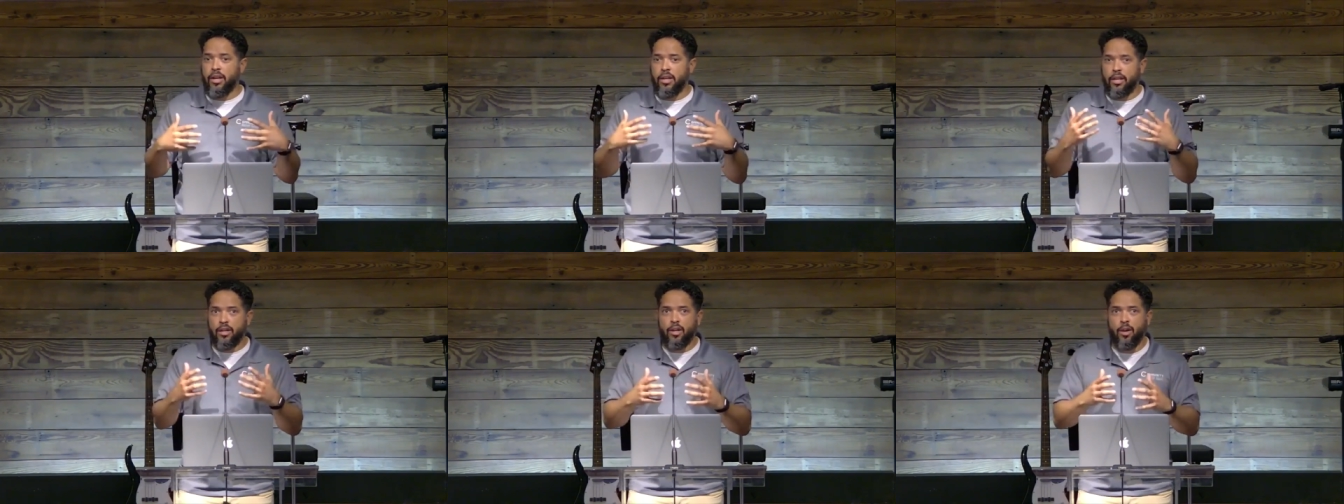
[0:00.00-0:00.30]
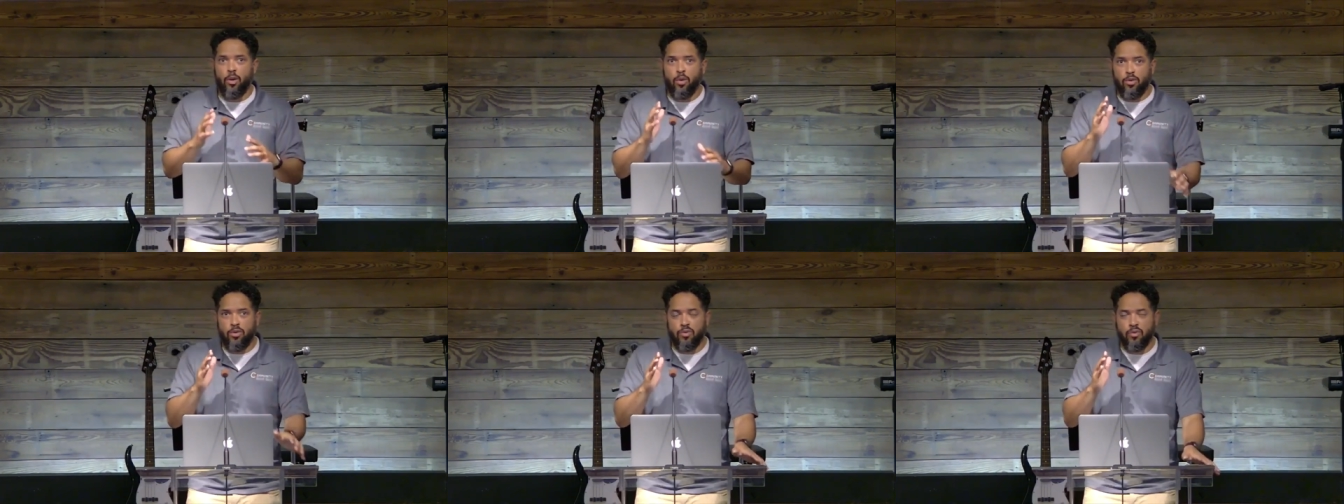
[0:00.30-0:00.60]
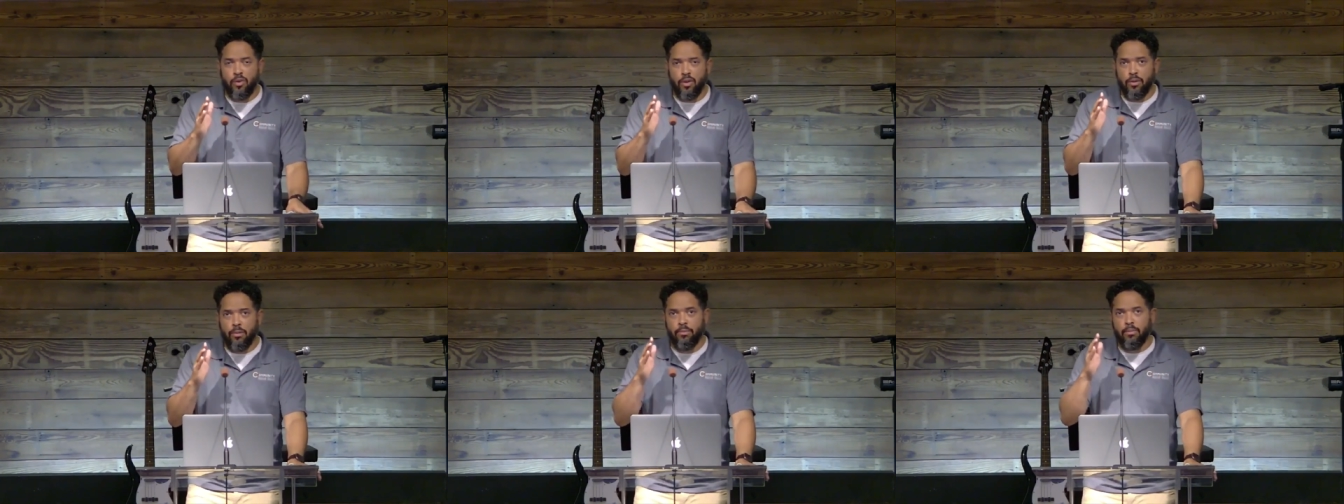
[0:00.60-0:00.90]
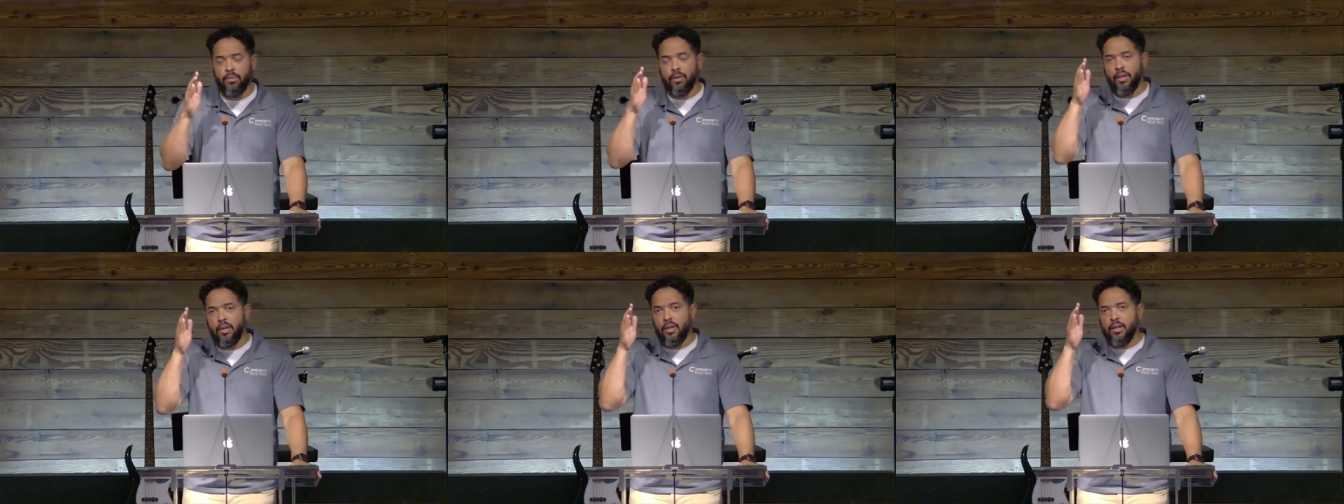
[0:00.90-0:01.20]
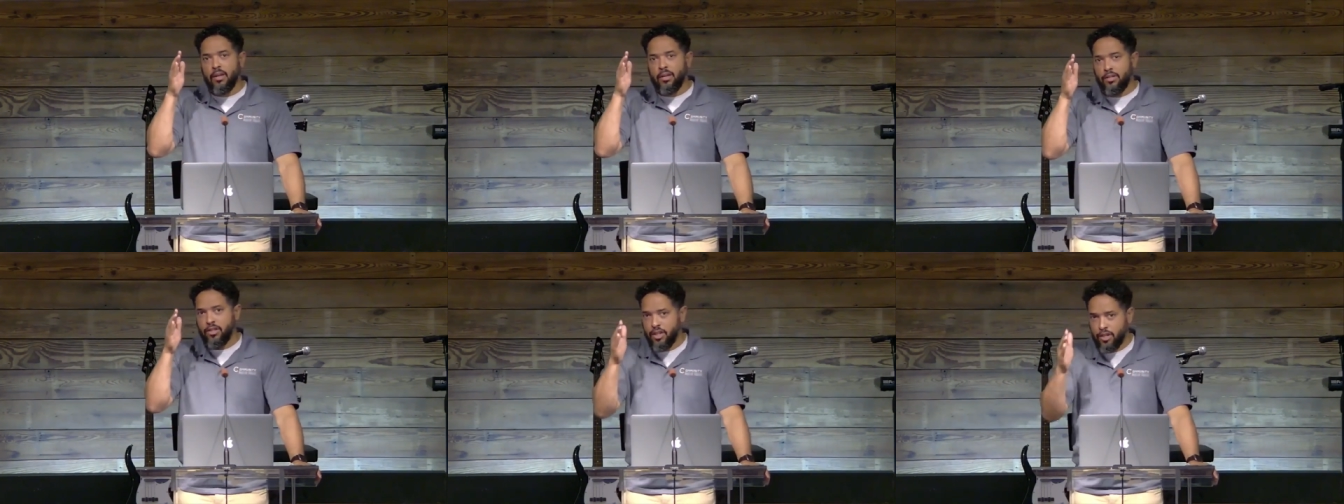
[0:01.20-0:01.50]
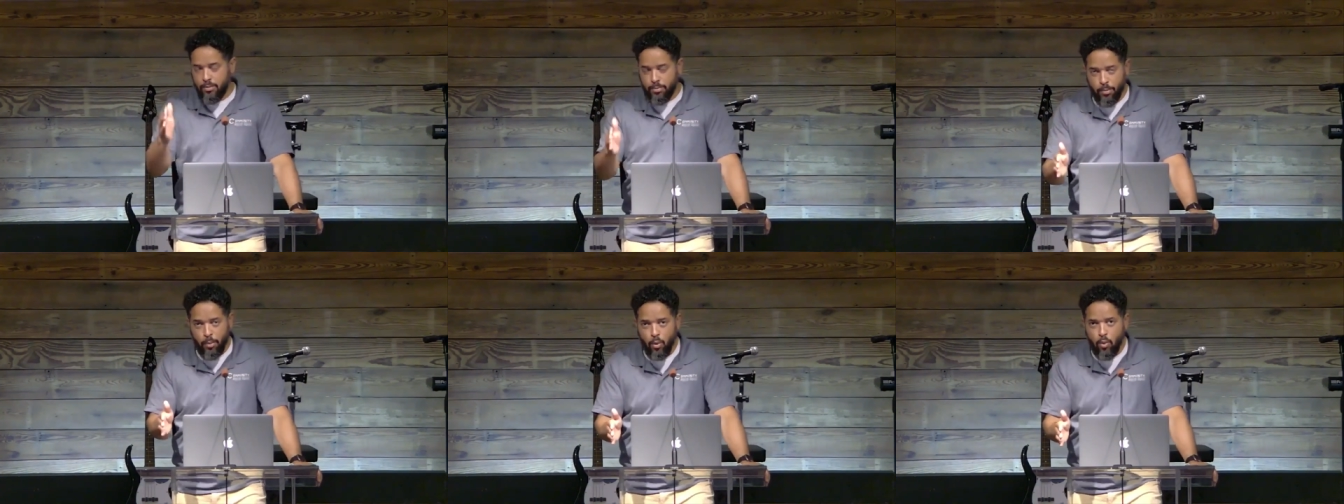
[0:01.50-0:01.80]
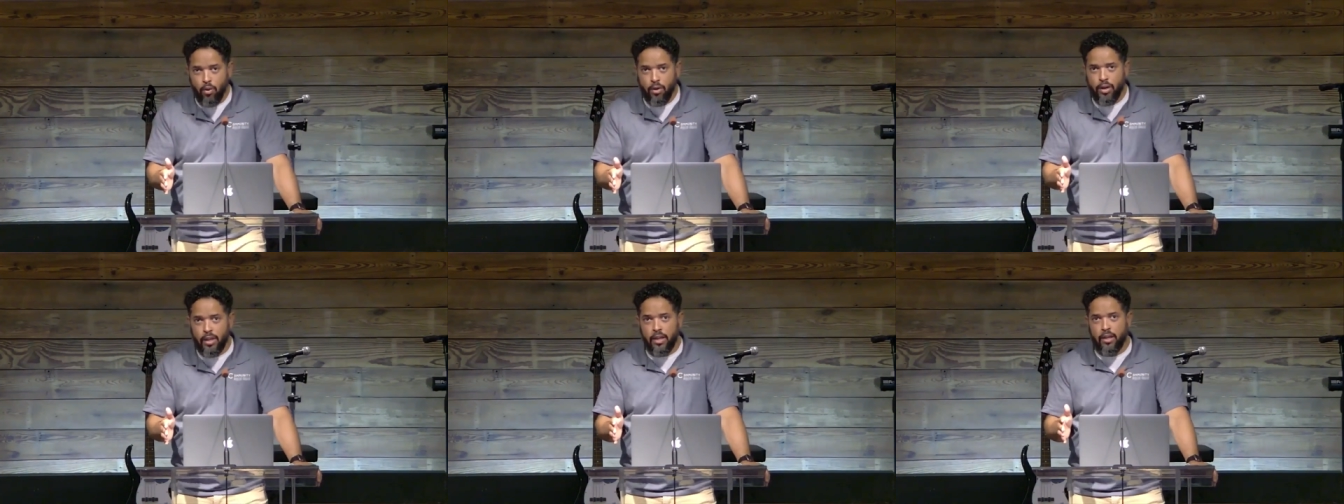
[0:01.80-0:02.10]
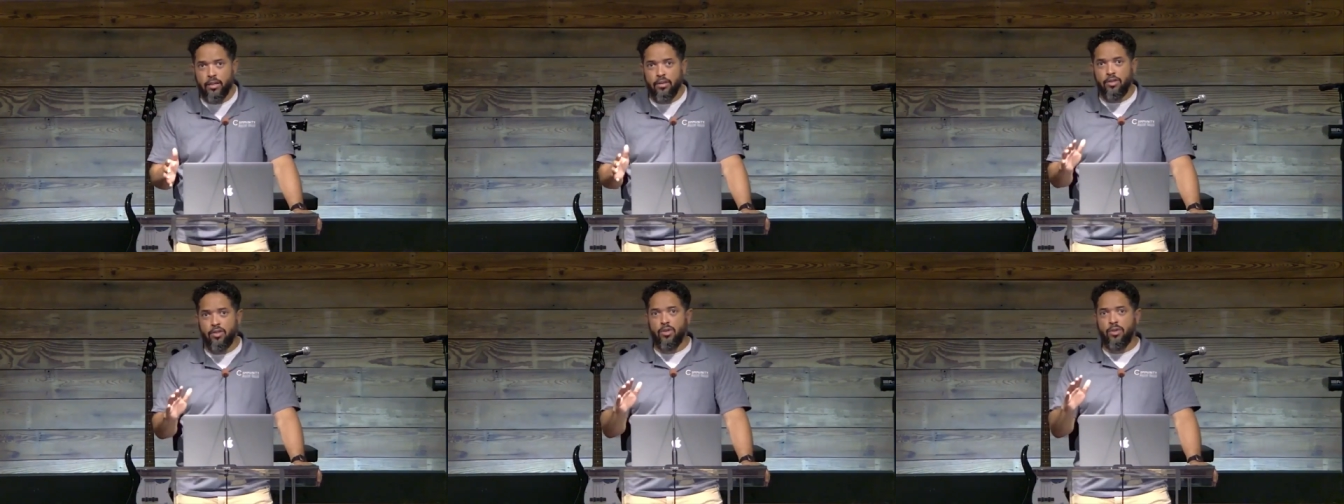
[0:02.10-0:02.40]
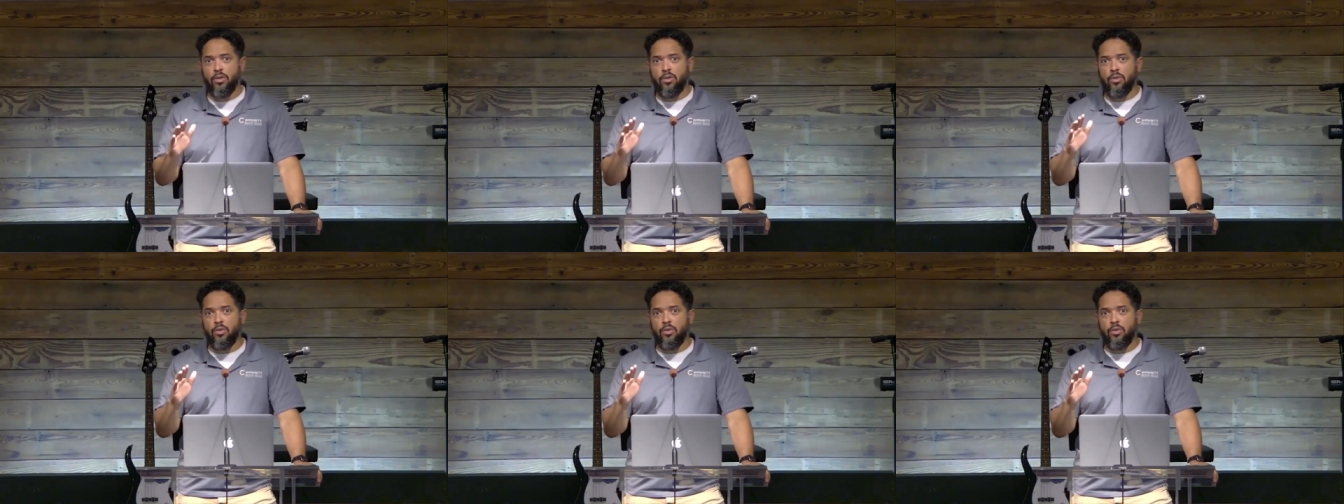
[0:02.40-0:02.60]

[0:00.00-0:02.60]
It goes from just mourning to